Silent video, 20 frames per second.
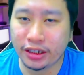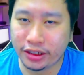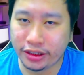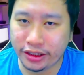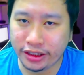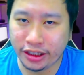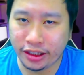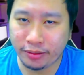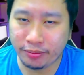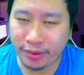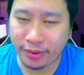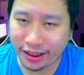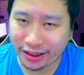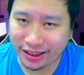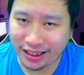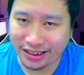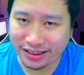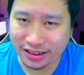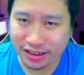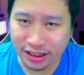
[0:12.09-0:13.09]
Lead
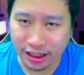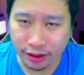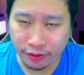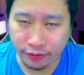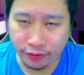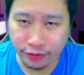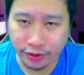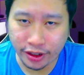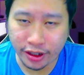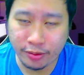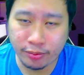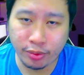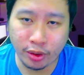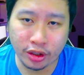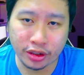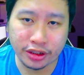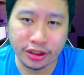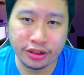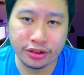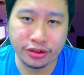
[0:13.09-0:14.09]
magnets are very
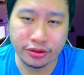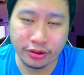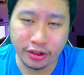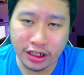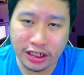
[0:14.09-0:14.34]
important to